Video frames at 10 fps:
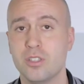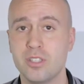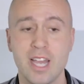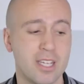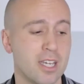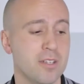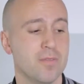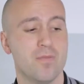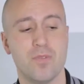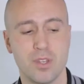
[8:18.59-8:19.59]
Take it,
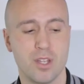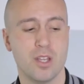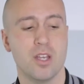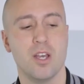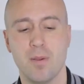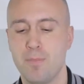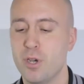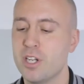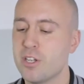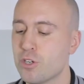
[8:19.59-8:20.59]

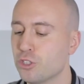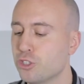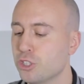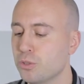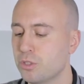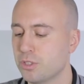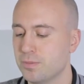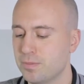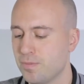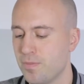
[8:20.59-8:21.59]
put it in your shoes,
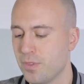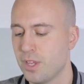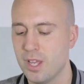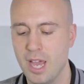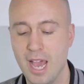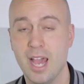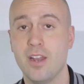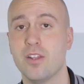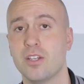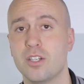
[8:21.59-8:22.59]

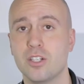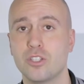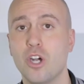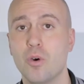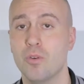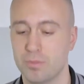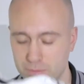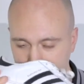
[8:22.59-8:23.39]
and go.